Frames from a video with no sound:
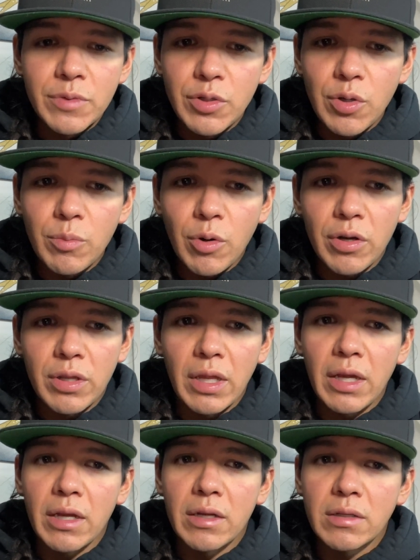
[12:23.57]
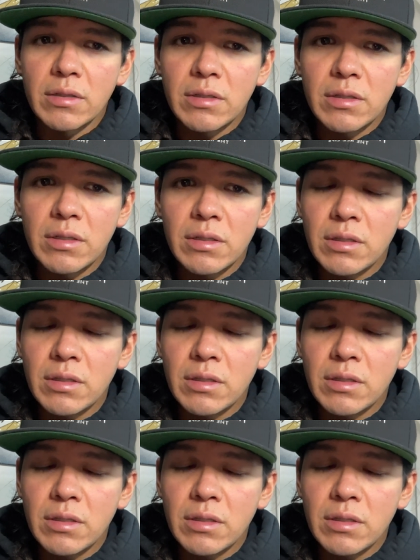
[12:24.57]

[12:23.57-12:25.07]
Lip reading: do more things,